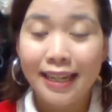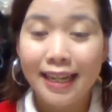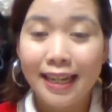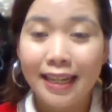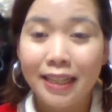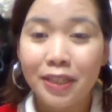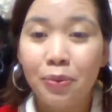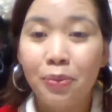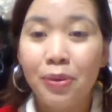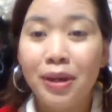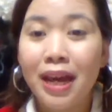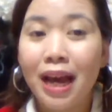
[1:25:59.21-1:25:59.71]

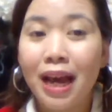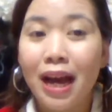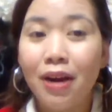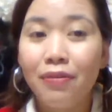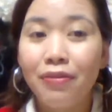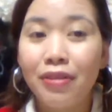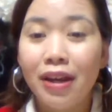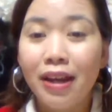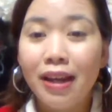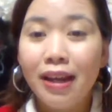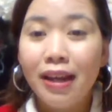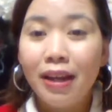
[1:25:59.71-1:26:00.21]
Yes, we
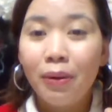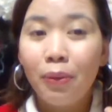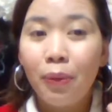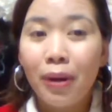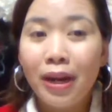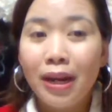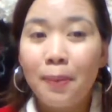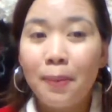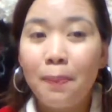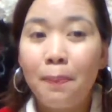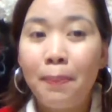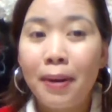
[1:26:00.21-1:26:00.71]
have
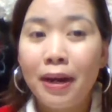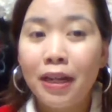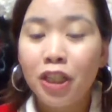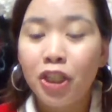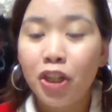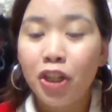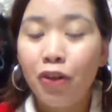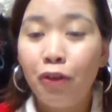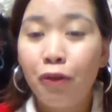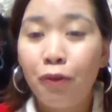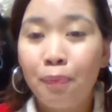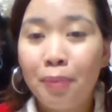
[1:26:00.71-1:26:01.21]
great bunch
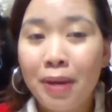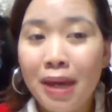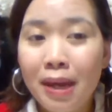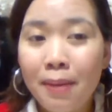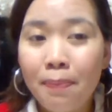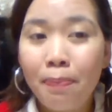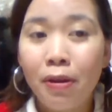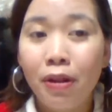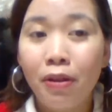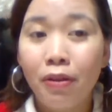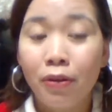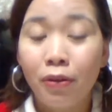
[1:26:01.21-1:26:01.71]
of
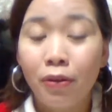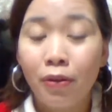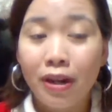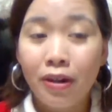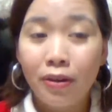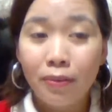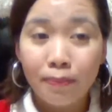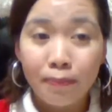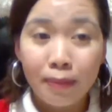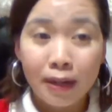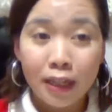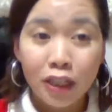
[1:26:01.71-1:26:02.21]
people,
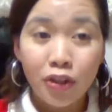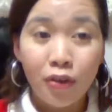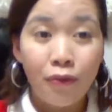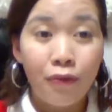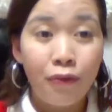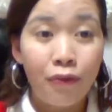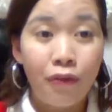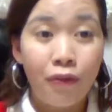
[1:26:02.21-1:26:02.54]
great bunch of